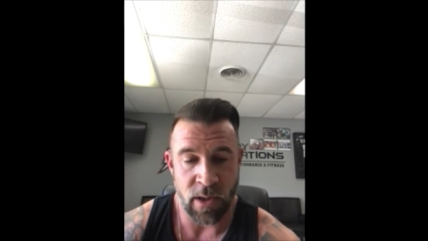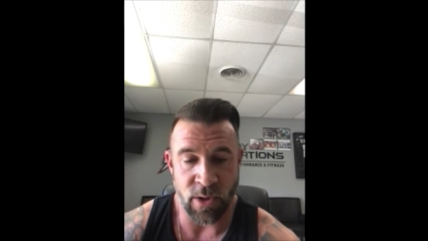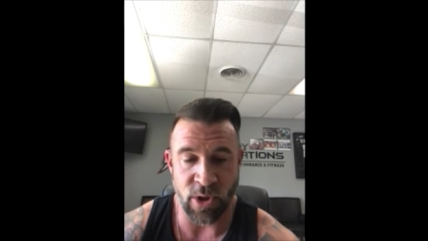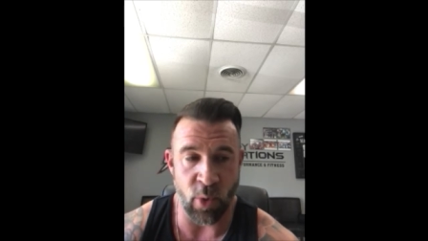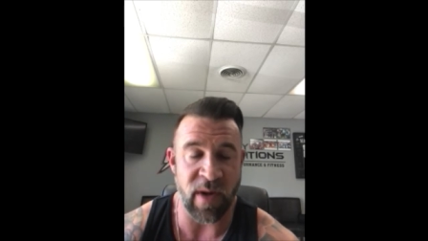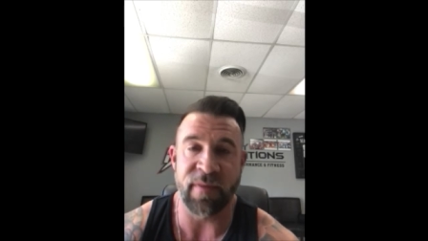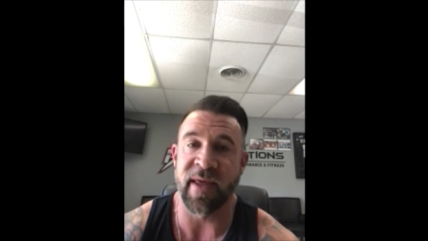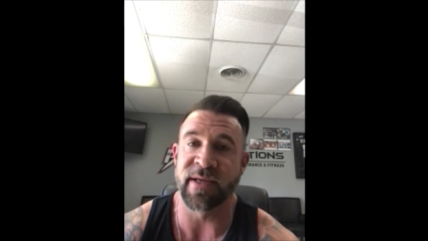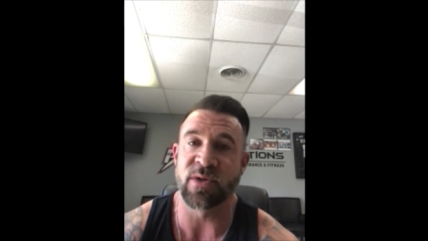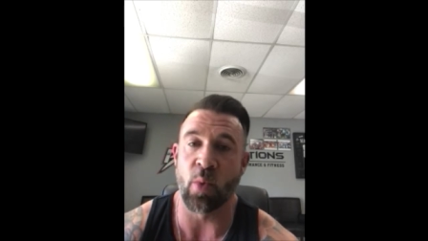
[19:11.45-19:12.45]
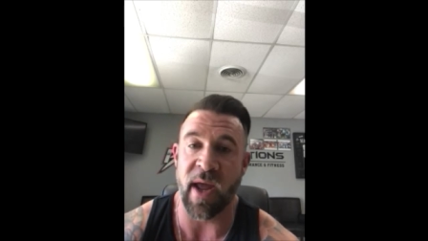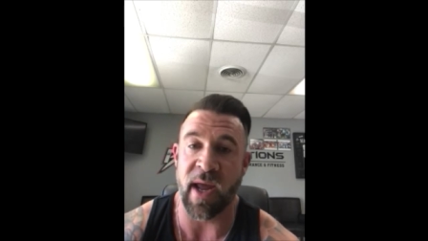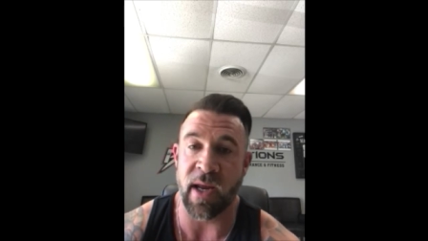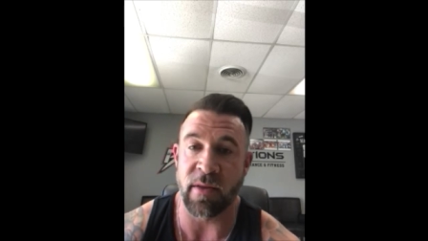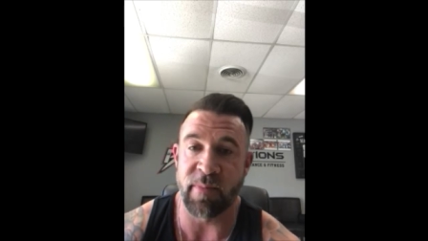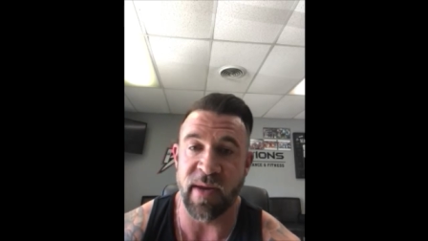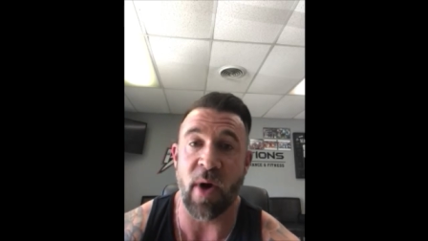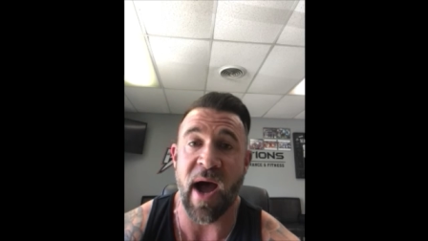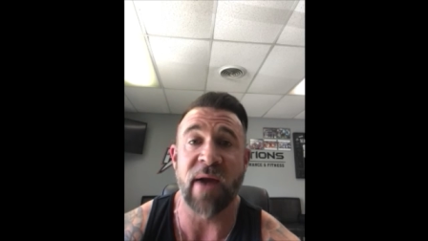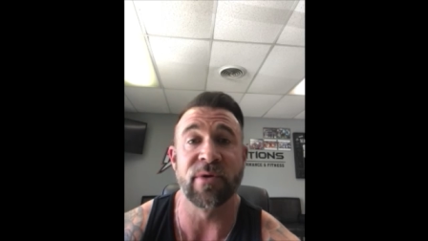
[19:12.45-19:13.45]
doing things the way the
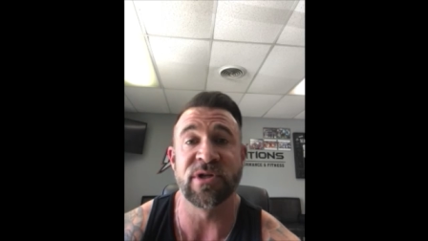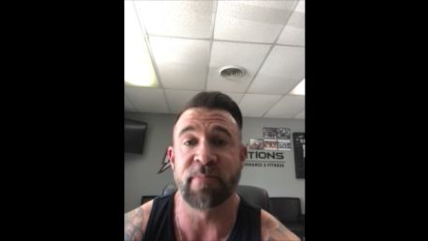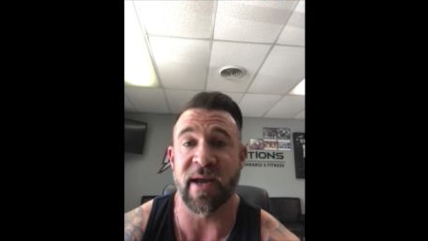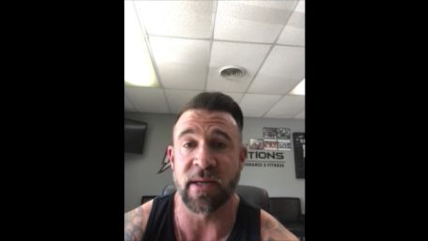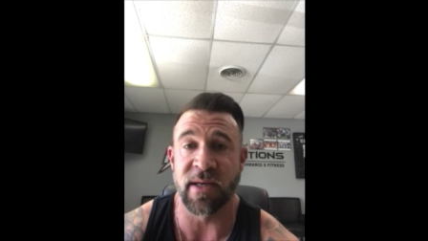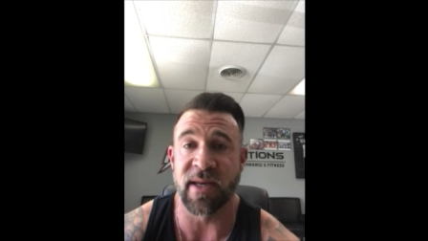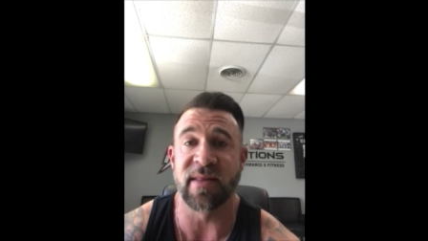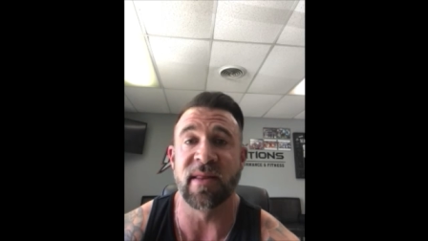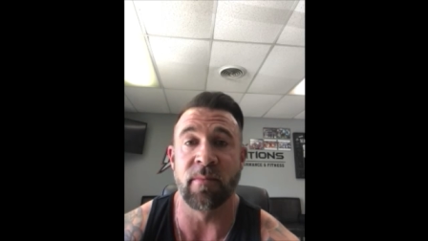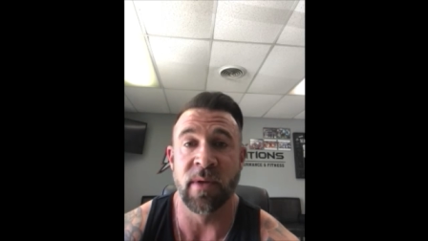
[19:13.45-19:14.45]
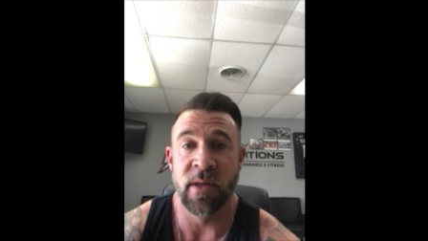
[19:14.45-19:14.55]
people I respected did them.